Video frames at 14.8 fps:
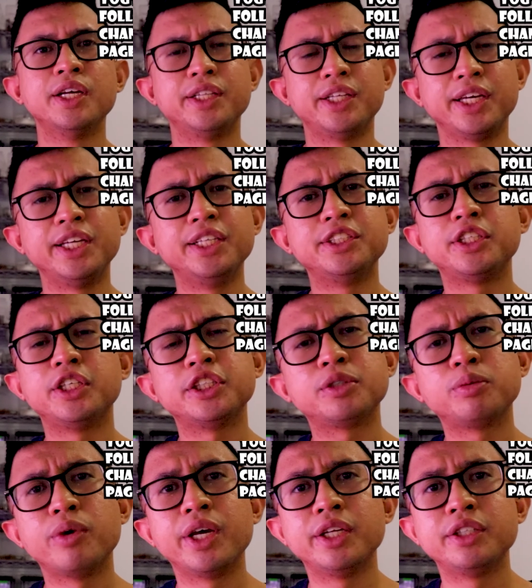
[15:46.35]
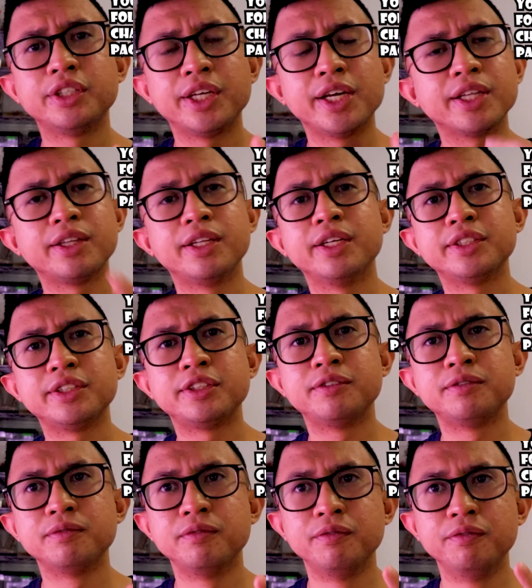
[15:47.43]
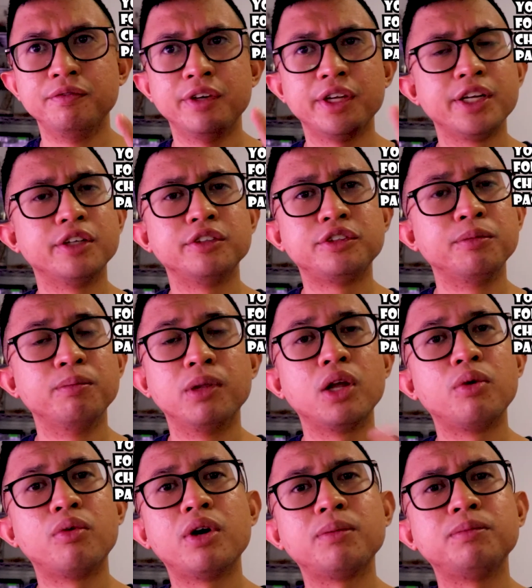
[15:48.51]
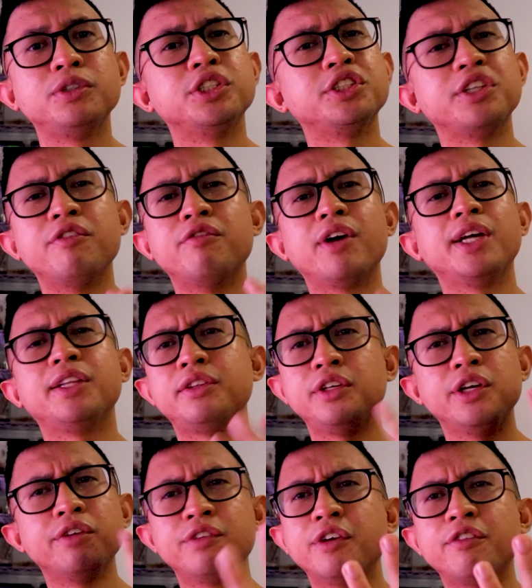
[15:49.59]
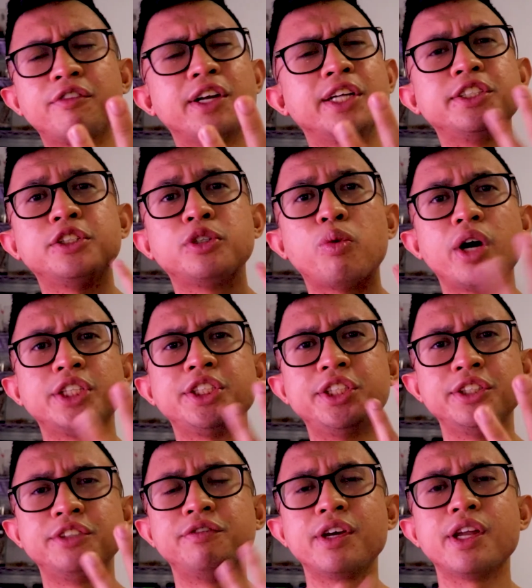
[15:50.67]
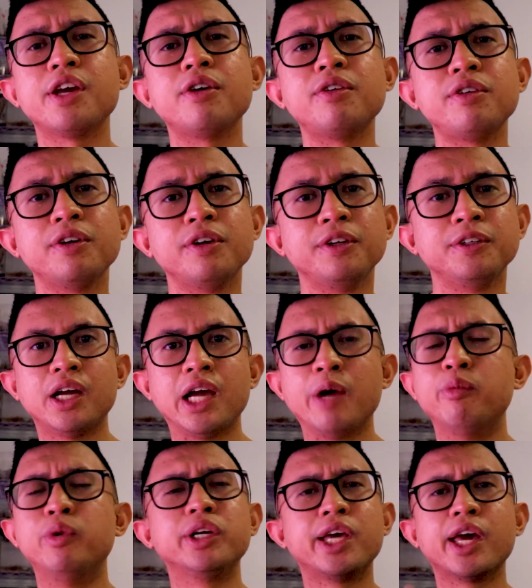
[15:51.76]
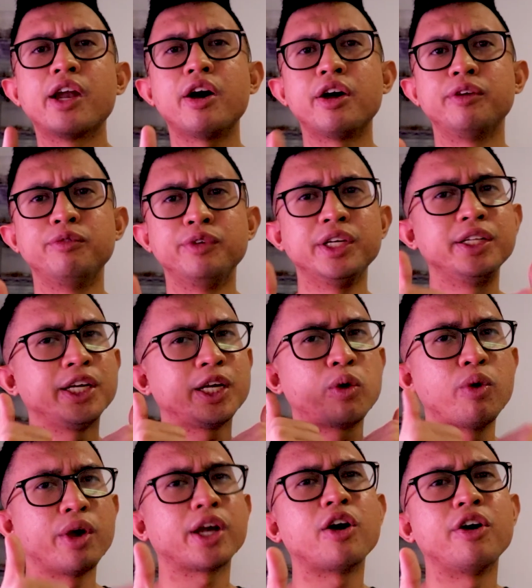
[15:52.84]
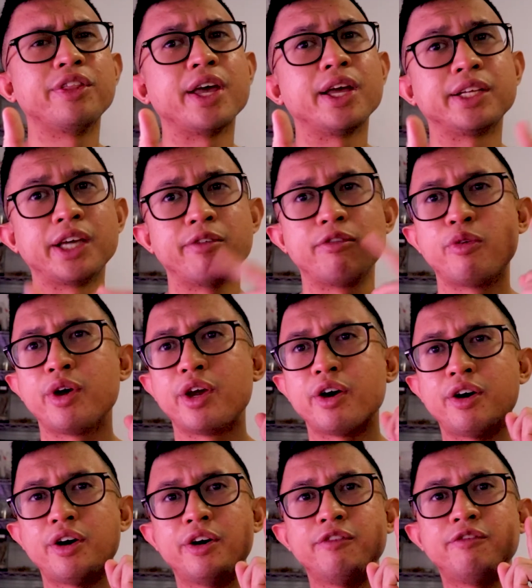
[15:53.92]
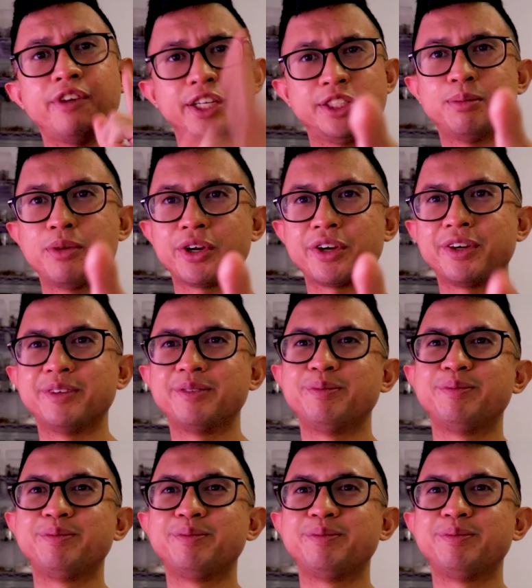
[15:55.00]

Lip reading: The easiest way to get this video to blow up, just invite 3 of your friends to watch this video and we'll get on really quick on that giveaway on Facebook.